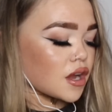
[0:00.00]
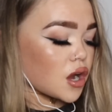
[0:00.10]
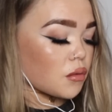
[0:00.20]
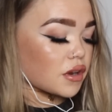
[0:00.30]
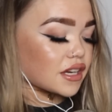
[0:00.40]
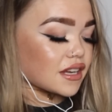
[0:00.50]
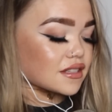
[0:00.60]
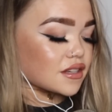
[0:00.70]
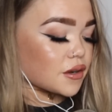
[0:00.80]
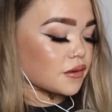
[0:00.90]
I want to get
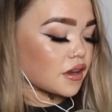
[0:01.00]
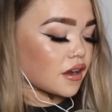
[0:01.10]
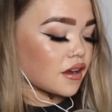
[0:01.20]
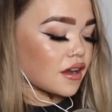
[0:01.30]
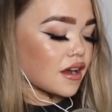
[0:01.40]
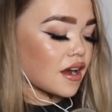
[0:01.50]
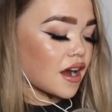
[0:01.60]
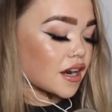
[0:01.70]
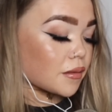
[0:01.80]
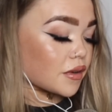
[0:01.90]
to know ya,
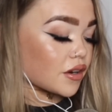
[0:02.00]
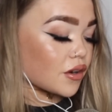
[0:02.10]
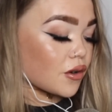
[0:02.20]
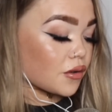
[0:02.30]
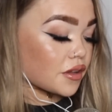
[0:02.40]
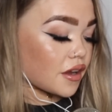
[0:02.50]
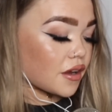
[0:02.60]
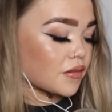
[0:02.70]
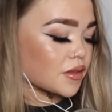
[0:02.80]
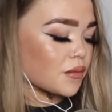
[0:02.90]
and I'm going to call
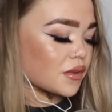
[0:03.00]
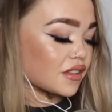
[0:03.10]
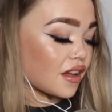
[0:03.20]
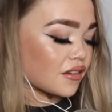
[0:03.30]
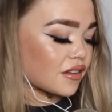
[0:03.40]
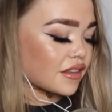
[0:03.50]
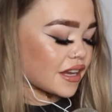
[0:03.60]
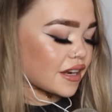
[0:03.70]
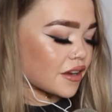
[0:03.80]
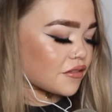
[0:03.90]
ya with
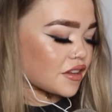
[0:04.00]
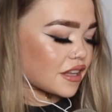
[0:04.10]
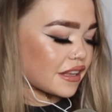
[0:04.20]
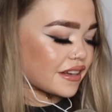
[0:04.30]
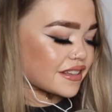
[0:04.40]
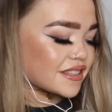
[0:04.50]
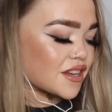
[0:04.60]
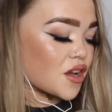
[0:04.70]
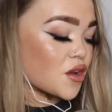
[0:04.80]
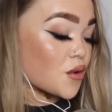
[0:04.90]
late night feelings.
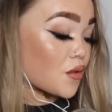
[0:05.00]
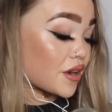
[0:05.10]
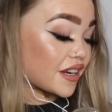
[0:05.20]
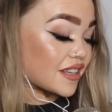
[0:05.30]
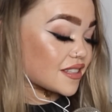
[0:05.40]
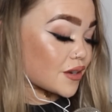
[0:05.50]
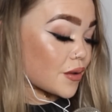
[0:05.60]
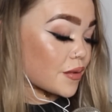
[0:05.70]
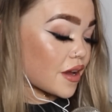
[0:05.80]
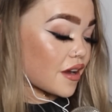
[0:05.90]
Want to get to
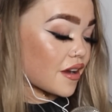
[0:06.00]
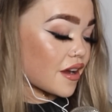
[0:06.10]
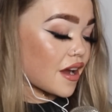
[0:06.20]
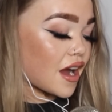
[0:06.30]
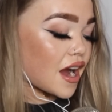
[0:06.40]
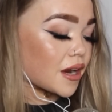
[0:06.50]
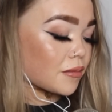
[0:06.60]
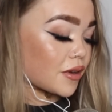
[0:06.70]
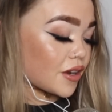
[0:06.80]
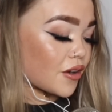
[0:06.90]
know ya, and
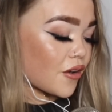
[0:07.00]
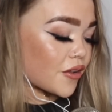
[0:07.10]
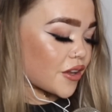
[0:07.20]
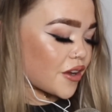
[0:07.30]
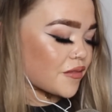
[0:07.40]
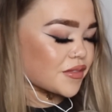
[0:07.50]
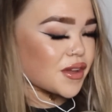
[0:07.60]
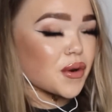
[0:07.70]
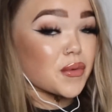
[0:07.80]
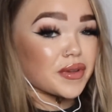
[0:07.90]
I'm going to call ya
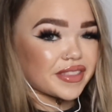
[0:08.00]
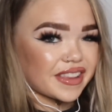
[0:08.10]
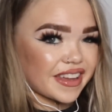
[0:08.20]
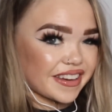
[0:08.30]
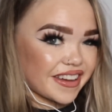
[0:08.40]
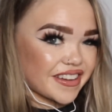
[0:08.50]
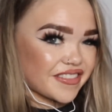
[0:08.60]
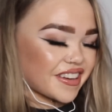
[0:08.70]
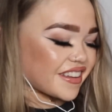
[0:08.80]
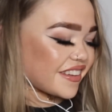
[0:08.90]
with the late night
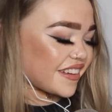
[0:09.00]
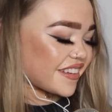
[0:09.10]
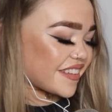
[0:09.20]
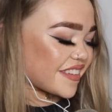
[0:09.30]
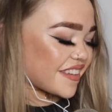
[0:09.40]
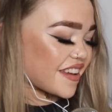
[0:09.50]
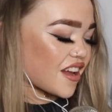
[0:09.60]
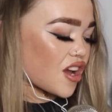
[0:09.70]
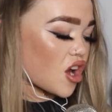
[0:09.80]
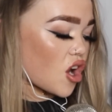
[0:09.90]
feelings.
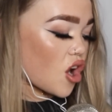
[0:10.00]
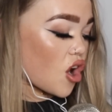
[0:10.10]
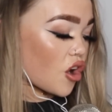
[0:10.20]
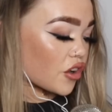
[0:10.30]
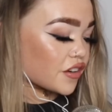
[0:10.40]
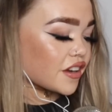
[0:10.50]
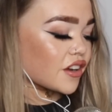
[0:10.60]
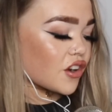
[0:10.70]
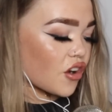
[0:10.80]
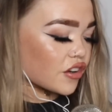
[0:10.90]
On
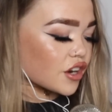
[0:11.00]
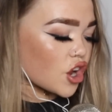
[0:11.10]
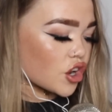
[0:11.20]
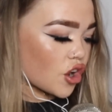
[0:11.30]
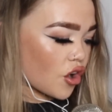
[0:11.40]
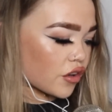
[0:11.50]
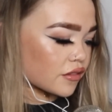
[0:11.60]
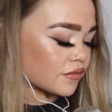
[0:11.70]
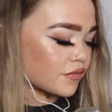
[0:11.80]
and on and on.